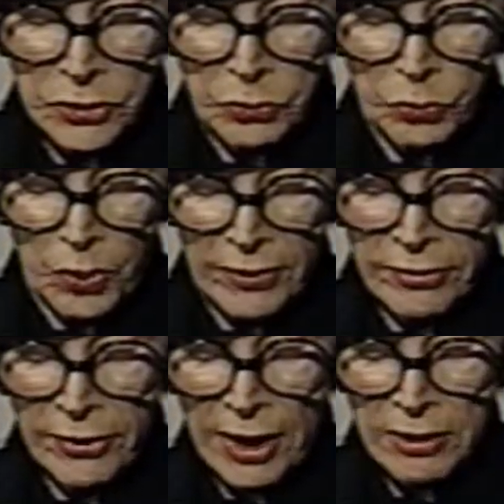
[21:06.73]
to
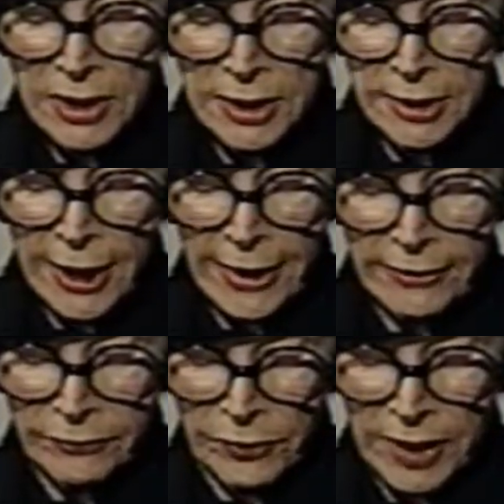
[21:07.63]
1,000
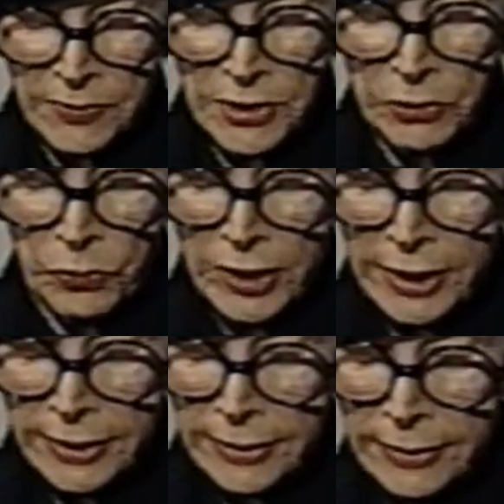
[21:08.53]
diaphragms a
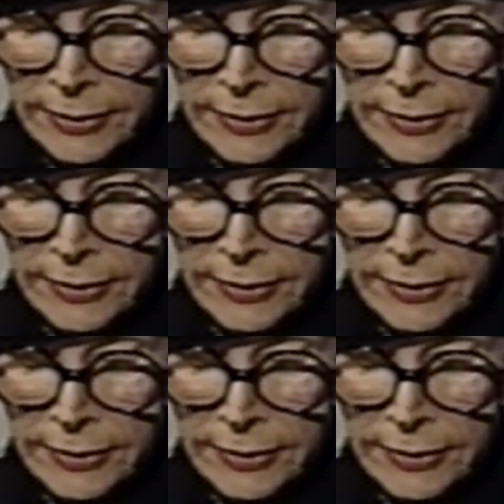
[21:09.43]
week.